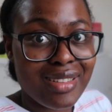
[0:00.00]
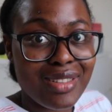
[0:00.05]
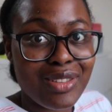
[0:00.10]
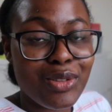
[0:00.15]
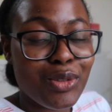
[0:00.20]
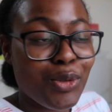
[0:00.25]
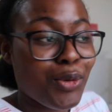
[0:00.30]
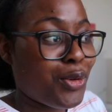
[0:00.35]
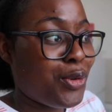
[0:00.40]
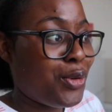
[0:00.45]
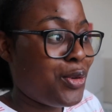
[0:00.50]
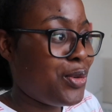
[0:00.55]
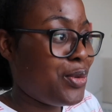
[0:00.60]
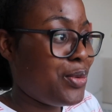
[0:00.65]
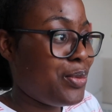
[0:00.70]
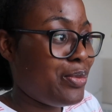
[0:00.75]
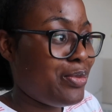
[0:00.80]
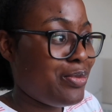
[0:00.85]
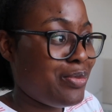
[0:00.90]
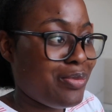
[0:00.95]

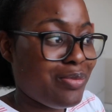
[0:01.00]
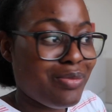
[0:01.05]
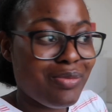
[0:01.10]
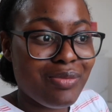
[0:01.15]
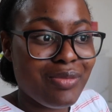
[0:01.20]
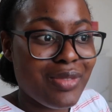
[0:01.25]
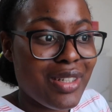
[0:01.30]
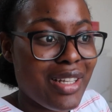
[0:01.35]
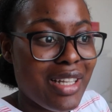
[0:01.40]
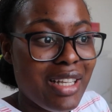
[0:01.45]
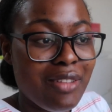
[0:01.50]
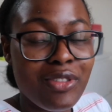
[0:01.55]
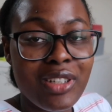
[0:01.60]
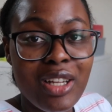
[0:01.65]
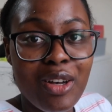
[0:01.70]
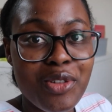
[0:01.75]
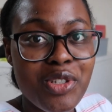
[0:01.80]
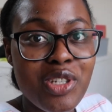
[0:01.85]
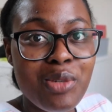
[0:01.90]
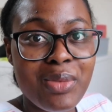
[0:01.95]
So even
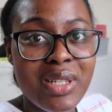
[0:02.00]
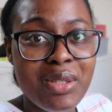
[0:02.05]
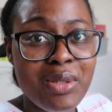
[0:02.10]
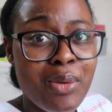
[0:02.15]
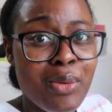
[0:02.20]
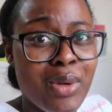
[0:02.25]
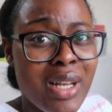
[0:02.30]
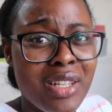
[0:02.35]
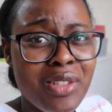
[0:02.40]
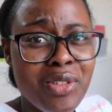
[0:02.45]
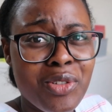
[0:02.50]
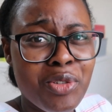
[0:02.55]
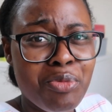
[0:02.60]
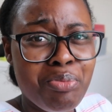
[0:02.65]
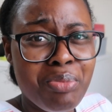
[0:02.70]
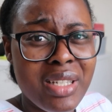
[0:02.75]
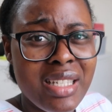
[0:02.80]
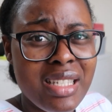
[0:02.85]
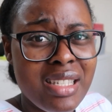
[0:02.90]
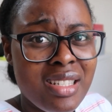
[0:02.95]
I was surprised when we had to do
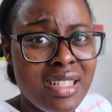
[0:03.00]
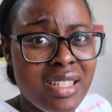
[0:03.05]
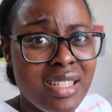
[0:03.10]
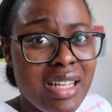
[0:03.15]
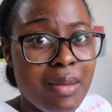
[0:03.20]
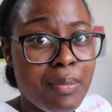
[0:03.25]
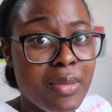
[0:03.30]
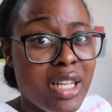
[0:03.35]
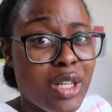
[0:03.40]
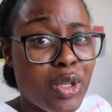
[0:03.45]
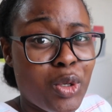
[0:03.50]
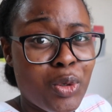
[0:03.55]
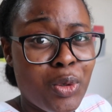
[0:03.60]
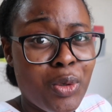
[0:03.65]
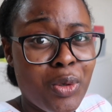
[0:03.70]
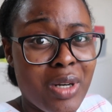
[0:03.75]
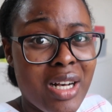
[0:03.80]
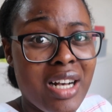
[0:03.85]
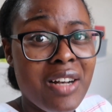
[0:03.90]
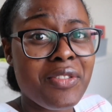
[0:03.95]
business. I'm like,
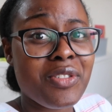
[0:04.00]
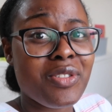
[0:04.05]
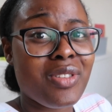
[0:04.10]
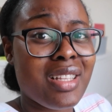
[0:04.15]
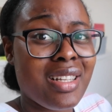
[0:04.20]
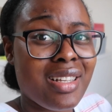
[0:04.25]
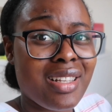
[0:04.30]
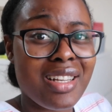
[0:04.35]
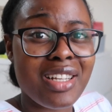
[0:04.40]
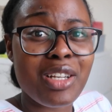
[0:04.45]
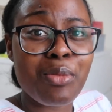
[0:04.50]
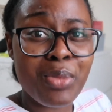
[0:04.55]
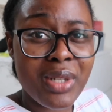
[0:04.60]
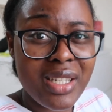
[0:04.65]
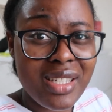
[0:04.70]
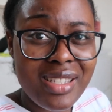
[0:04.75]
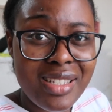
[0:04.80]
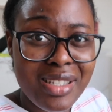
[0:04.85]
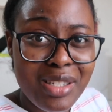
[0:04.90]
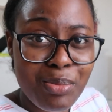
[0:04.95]
oh, I have to think like a
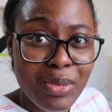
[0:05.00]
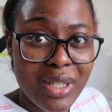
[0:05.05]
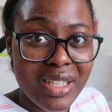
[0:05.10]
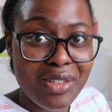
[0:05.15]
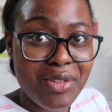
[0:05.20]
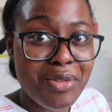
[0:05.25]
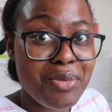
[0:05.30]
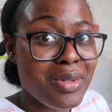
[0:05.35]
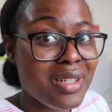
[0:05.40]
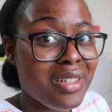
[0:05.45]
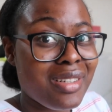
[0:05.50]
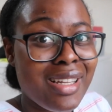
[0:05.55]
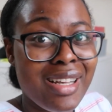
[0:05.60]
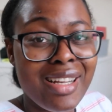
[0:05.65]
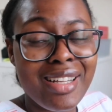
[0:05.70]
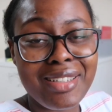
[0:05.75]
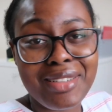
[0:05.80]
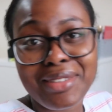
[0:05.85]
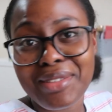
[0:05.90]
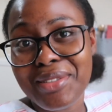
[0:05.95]
businessman as well.
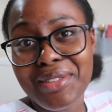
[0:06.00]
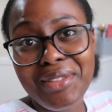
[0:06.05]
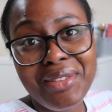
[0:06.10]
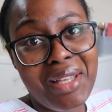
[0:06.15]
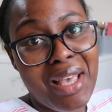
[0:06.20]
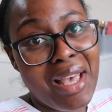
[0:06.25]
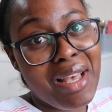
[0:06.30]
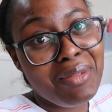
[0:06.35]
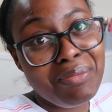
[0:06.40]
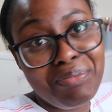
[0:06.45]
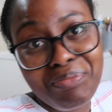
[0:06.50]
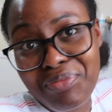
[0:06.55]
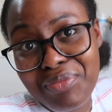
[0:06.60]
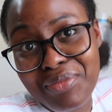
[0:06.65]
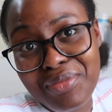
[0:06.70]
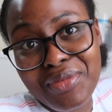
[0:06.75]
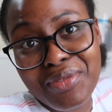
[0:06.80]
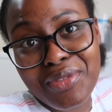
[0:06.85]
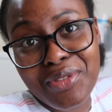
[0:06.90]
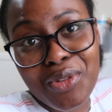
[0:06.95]
Like, okay,
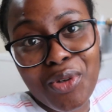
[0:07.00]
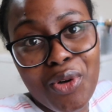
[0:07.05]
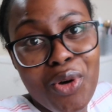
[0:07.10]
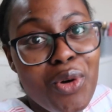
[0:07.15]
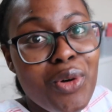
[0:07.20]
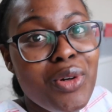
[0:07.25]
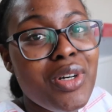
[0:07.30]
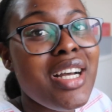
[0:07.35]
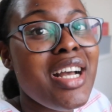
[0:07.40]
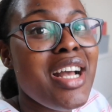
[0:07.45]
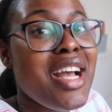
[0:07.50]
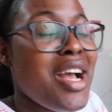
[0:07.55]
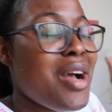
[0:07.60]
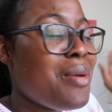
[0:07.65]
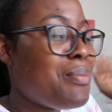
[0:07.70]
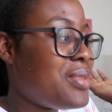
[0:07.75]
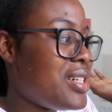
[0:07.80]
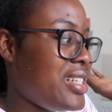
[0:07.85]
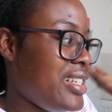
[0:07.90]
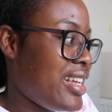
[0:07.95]
cool.
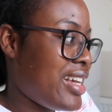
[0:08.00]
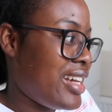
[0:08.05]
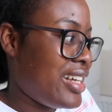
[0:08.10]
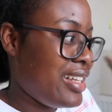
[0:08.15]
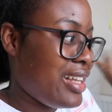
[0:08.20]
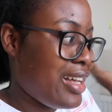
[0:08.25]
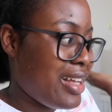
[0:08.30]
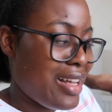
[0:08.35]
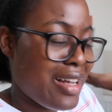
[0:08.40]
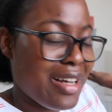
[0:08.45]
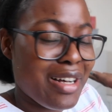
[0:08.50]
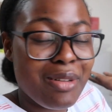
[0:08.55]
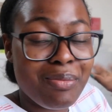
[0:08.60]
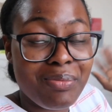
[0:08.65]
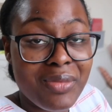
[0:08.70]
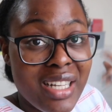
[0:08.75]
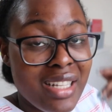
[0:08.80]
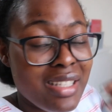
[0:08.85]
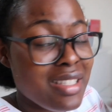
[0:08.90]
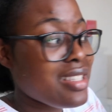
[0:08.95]
But yeah,
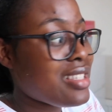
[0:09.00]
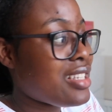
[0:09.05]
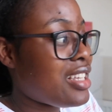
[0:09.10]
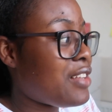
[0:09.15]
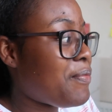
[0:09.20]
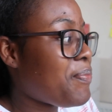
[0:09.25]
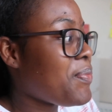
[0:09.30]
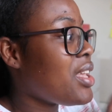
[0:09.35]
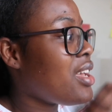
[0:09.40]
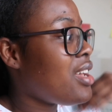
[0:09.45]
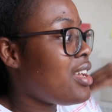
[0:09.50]
that's it.